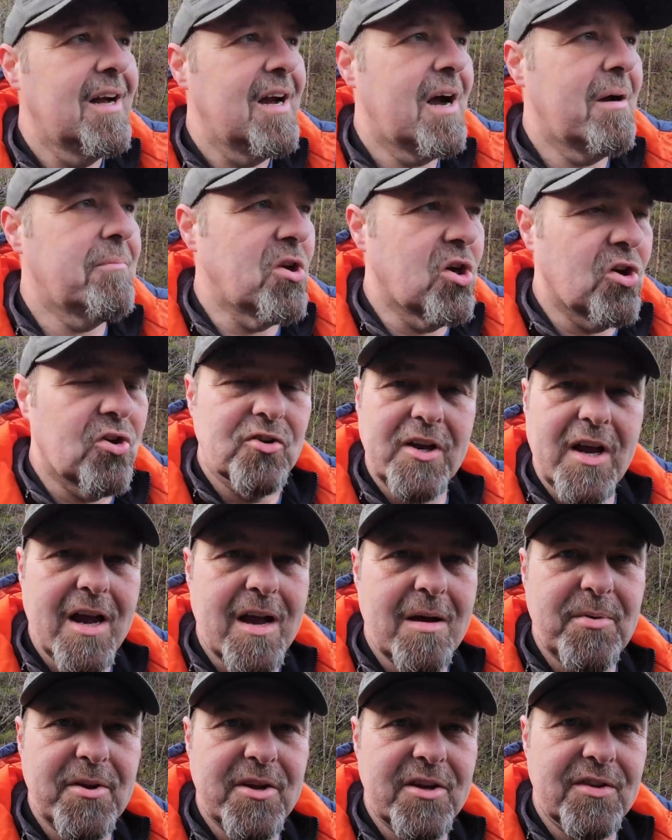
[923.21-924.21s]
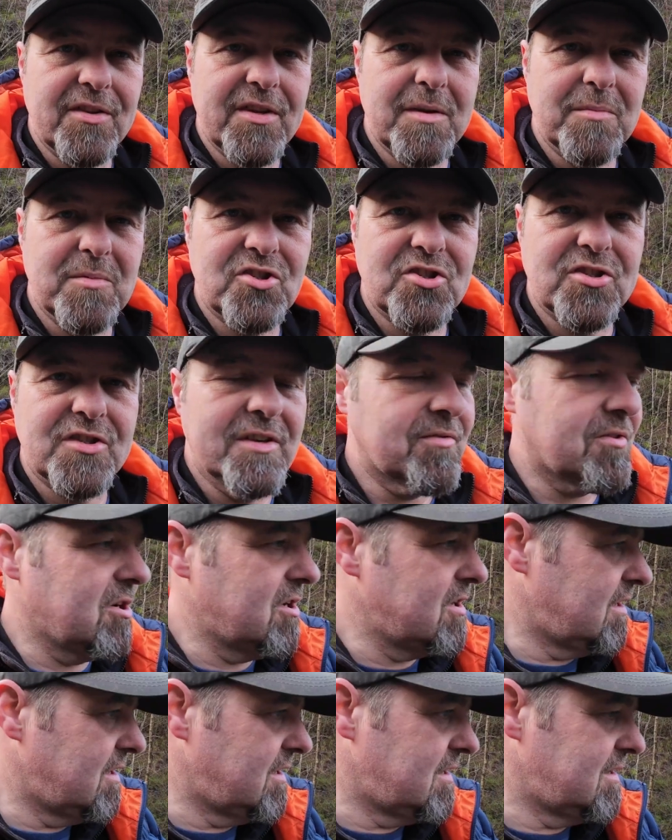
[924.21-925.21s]
I'm not unhappy at the images I've
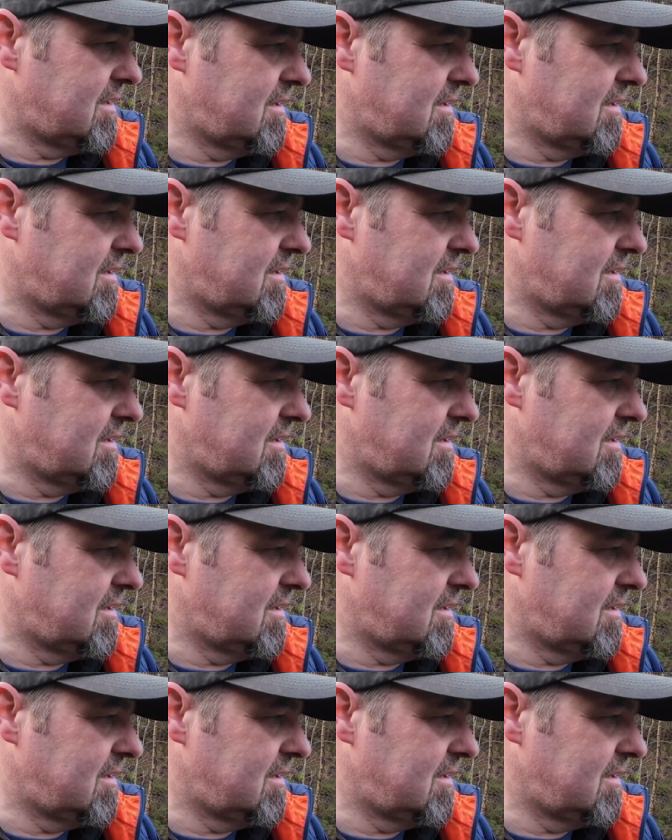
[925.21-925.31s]
got,